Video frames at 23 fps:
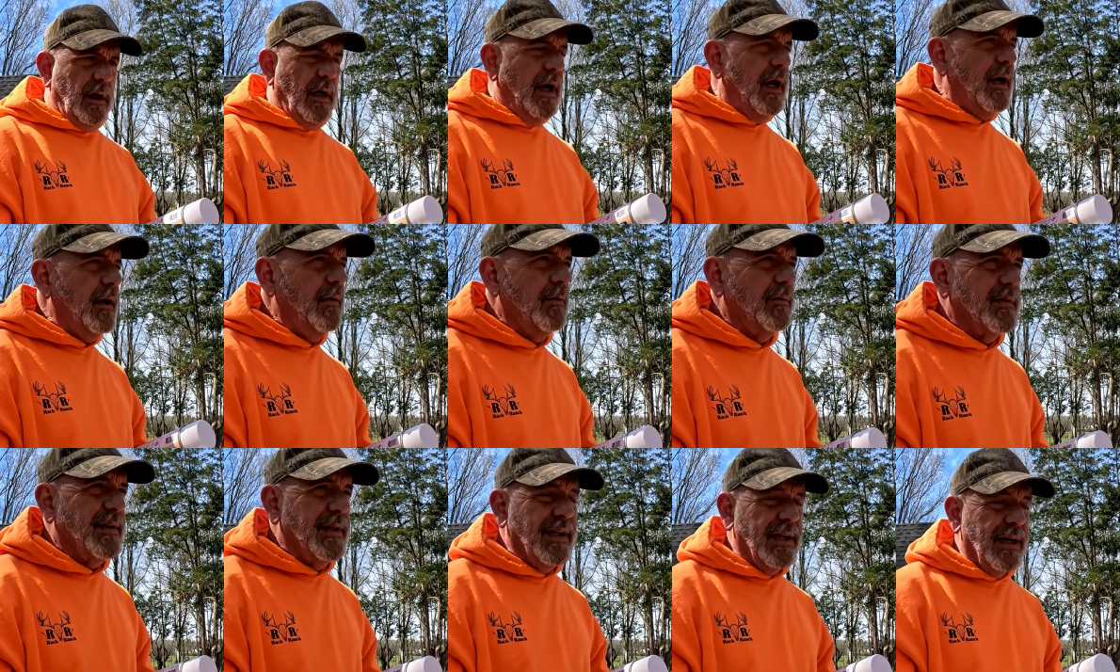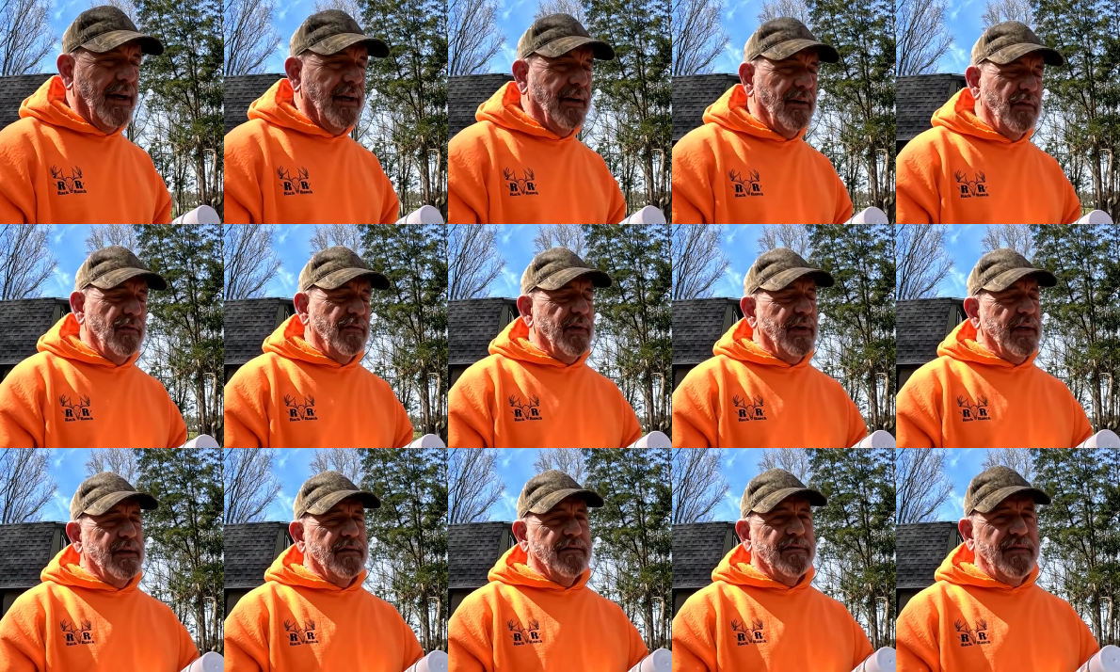I don't know if
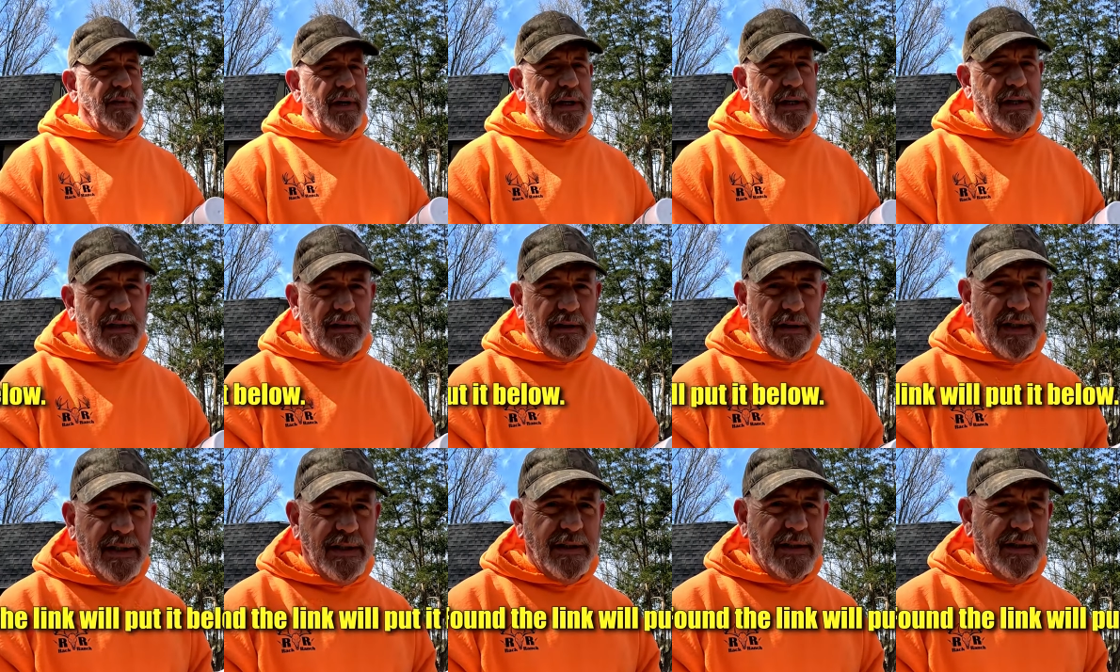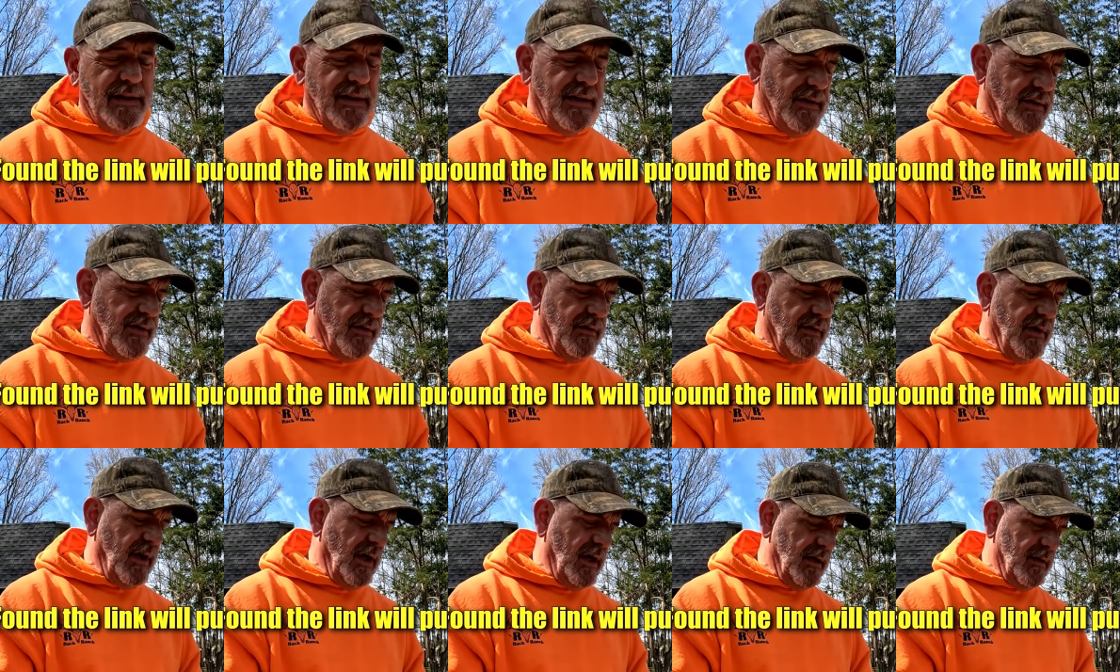I can find a link to these or
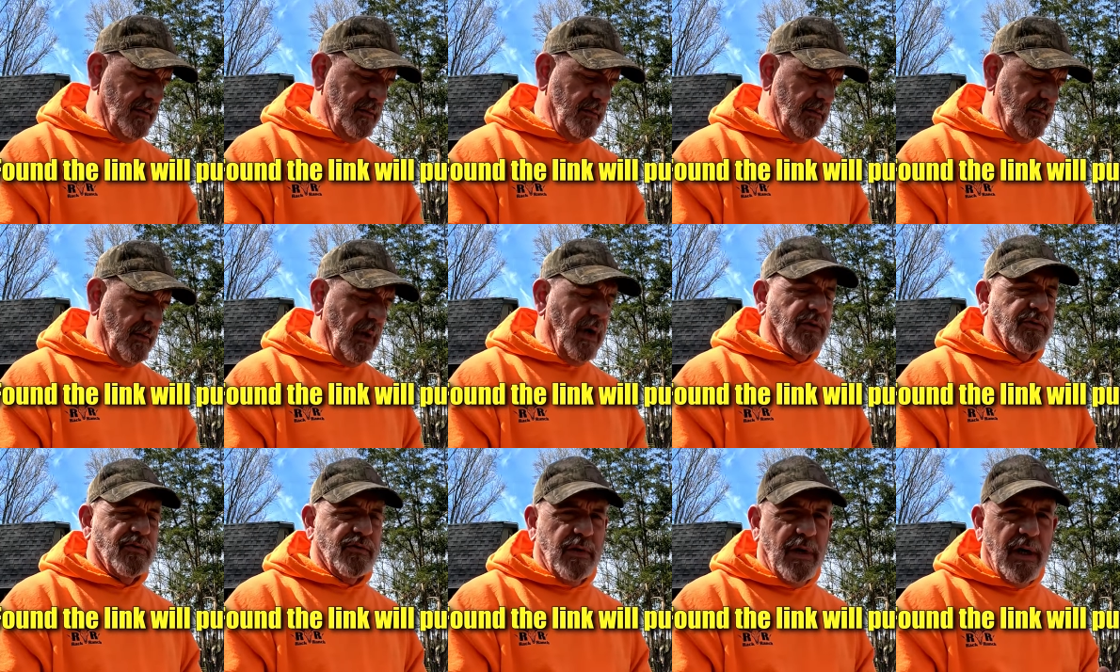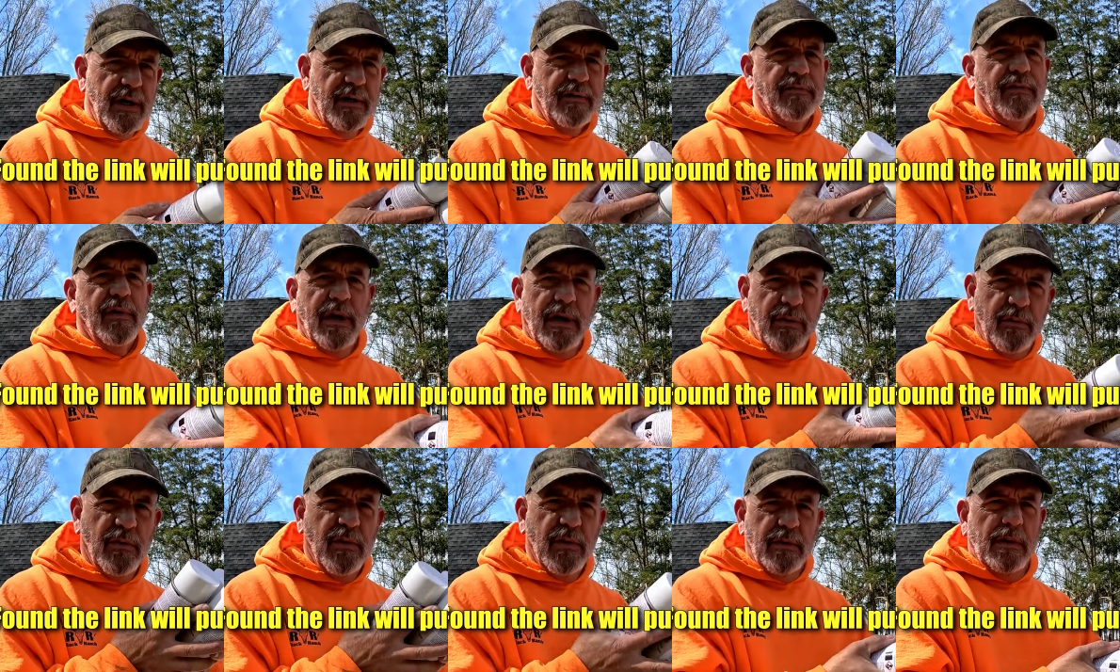not. I'll try and
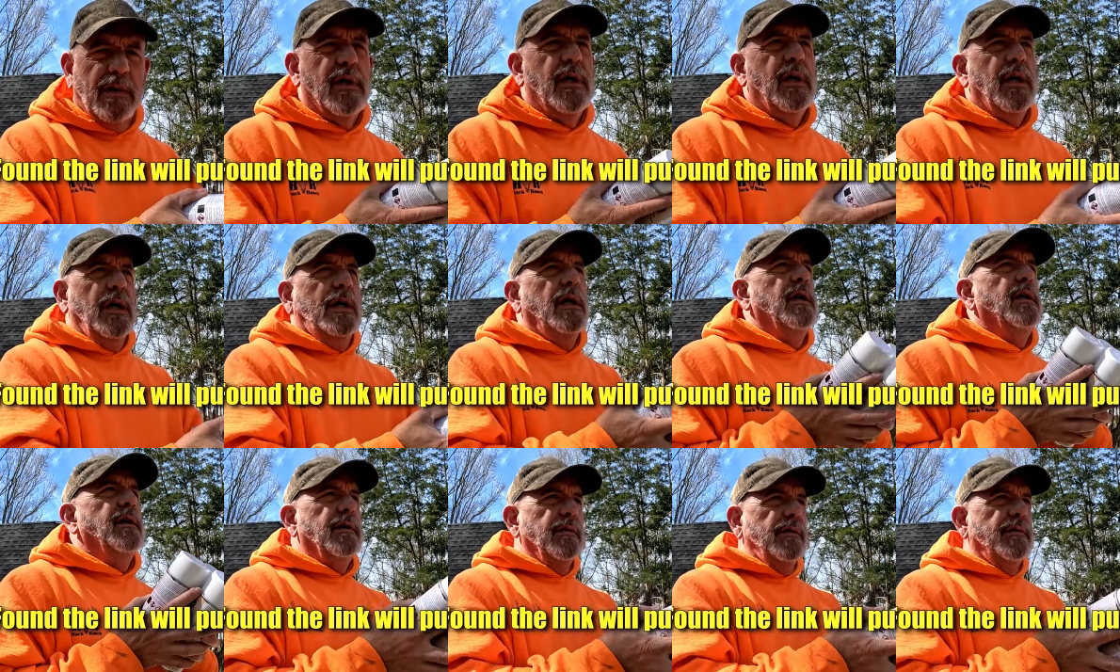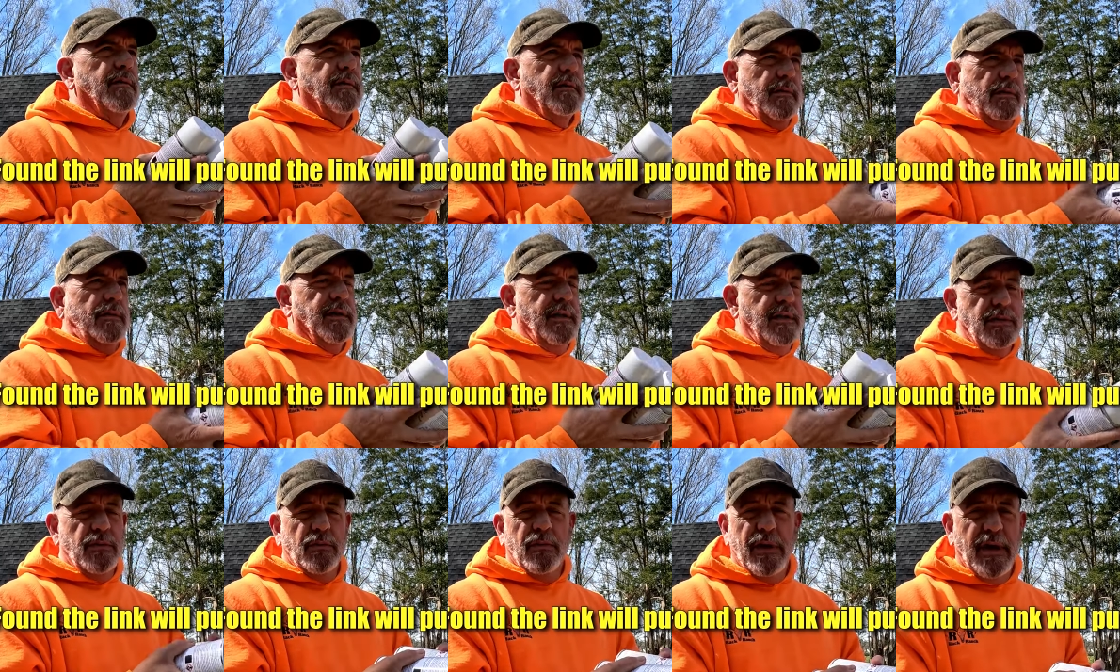find one.
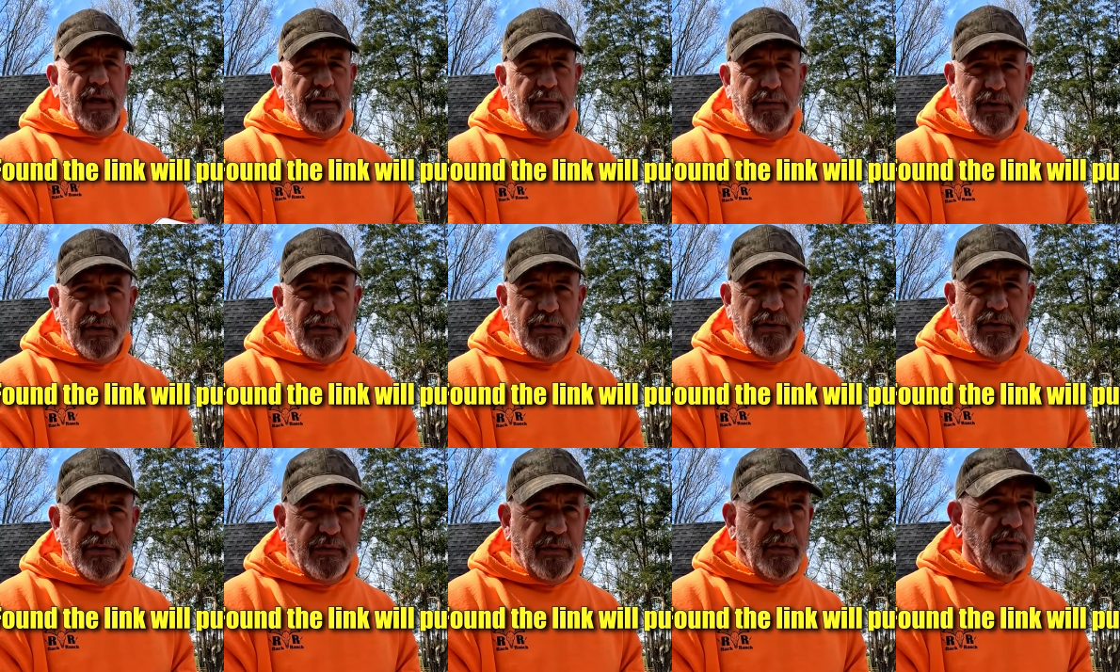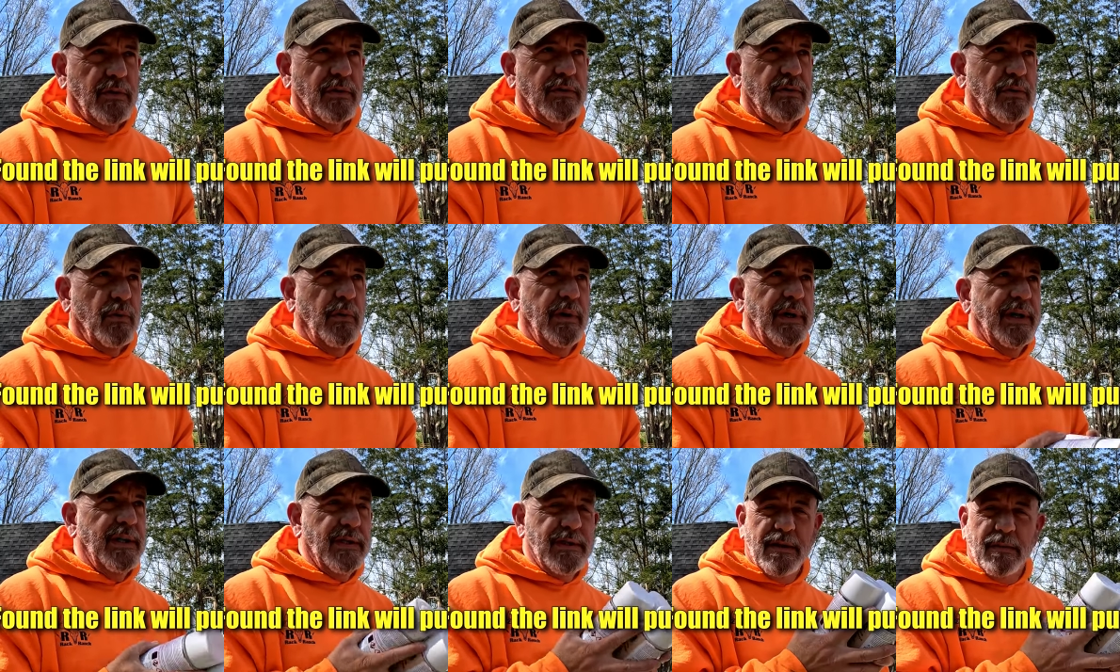These are what I've used for
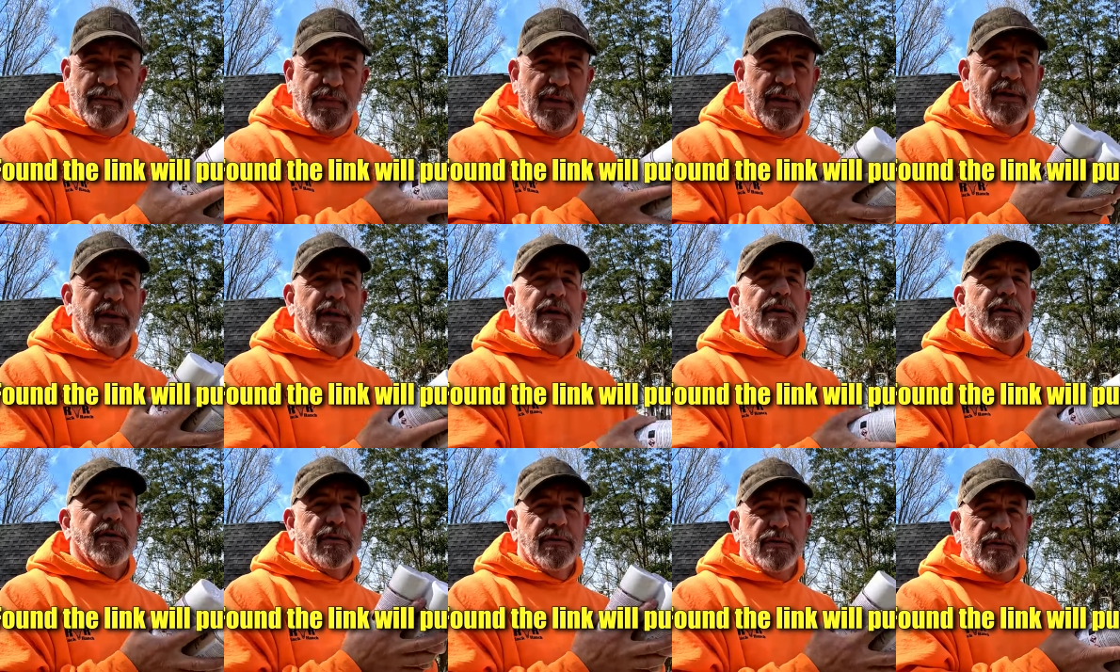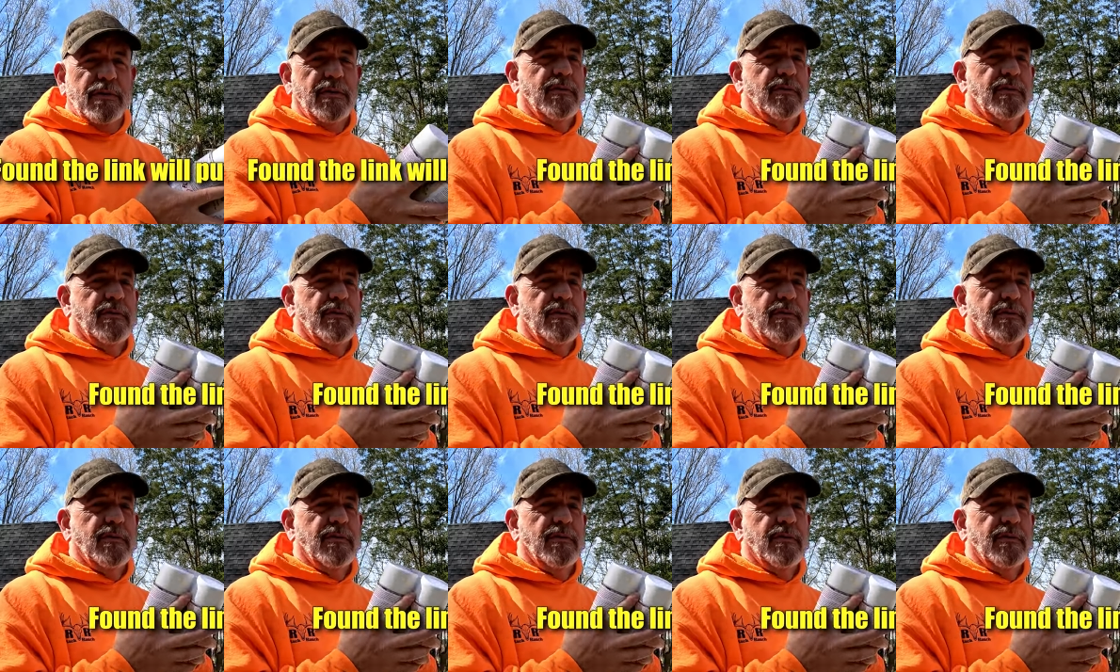20 something years.